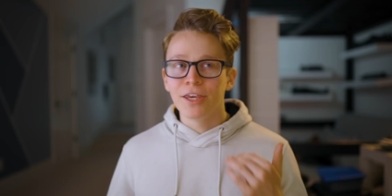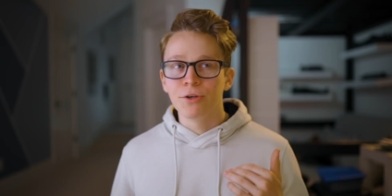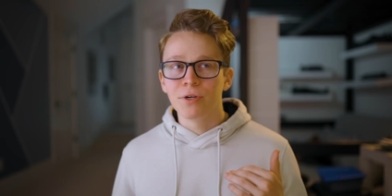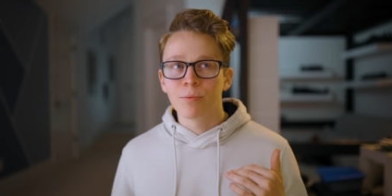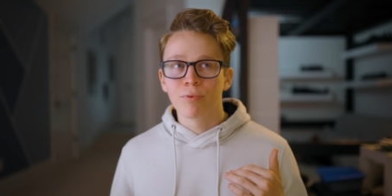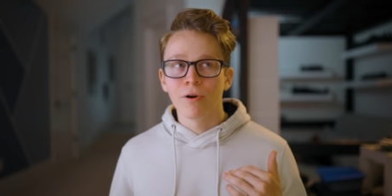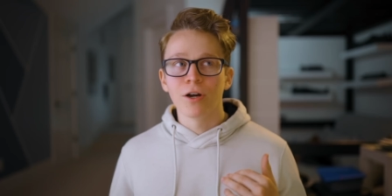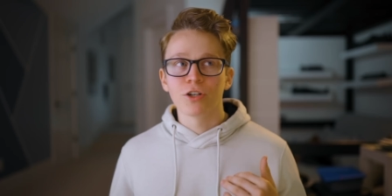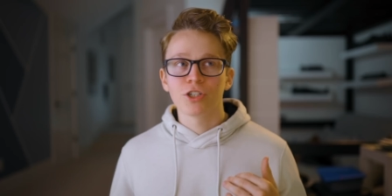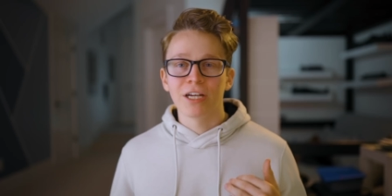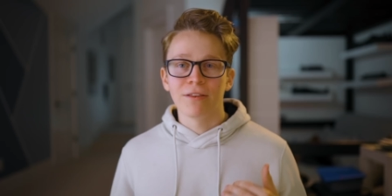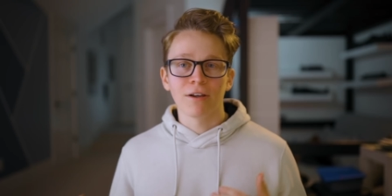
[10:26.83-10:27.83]
healing
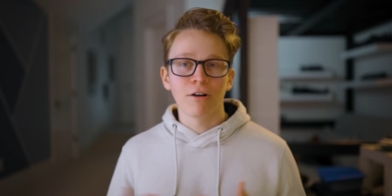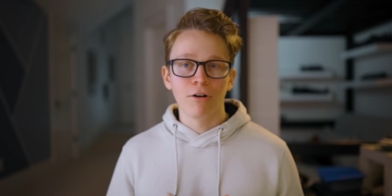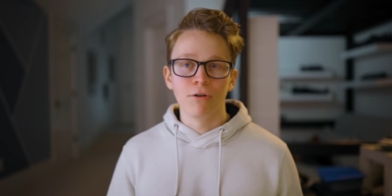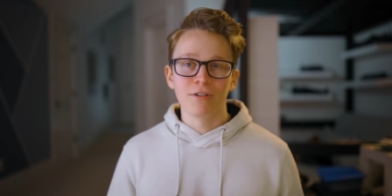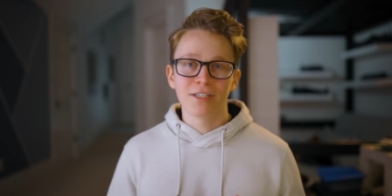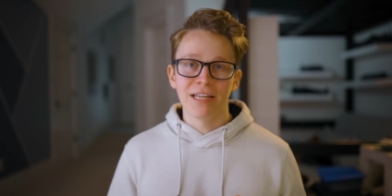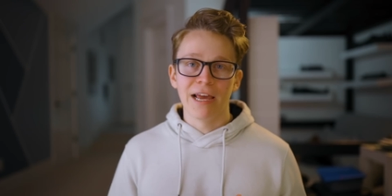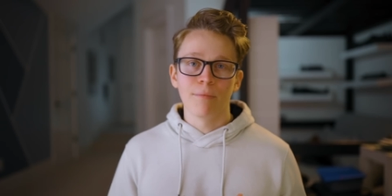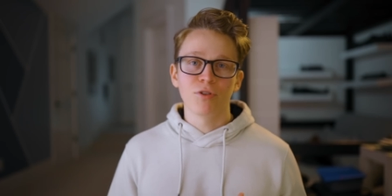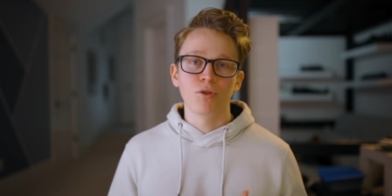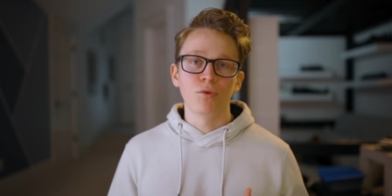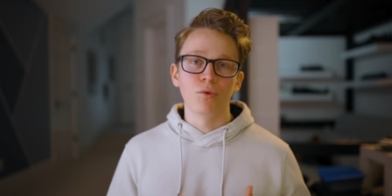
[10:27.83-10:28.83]
brush and the clone
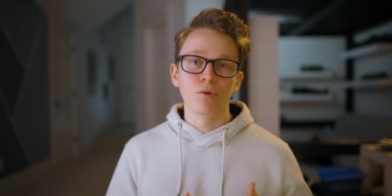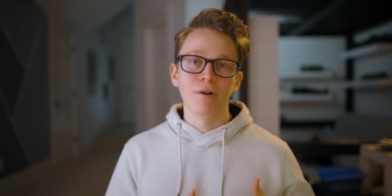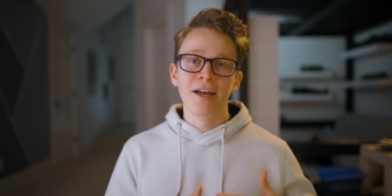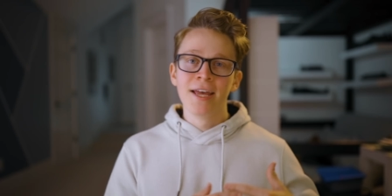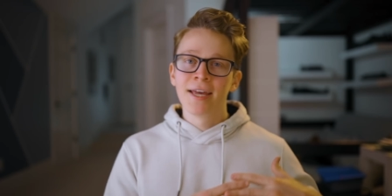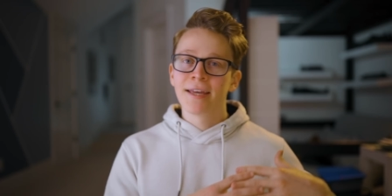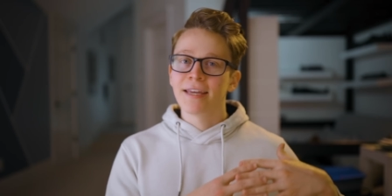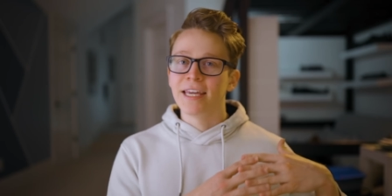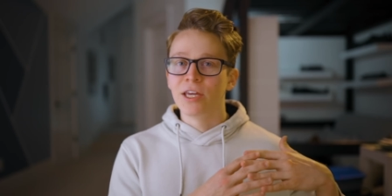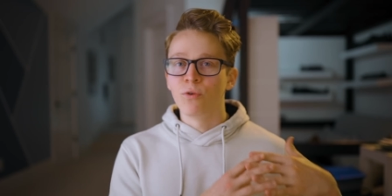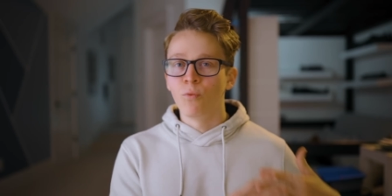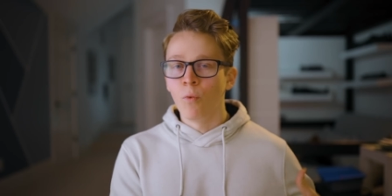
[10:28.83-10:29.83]
stamp tool
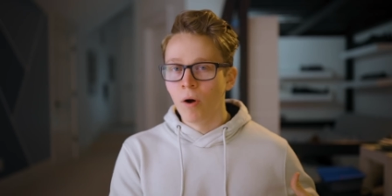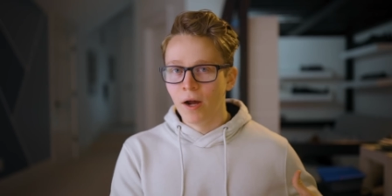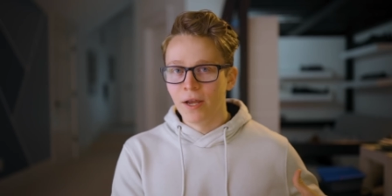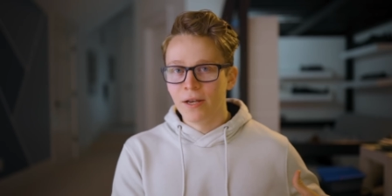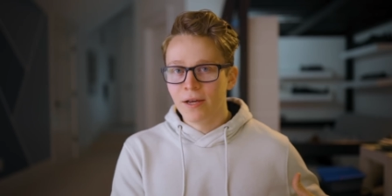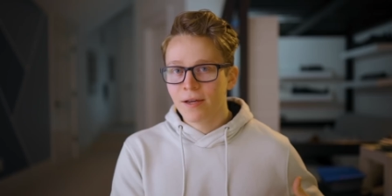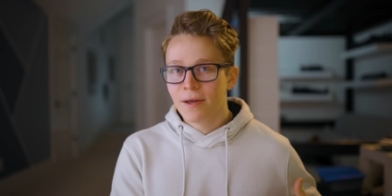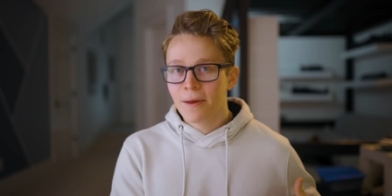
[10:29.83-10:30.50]
in one. So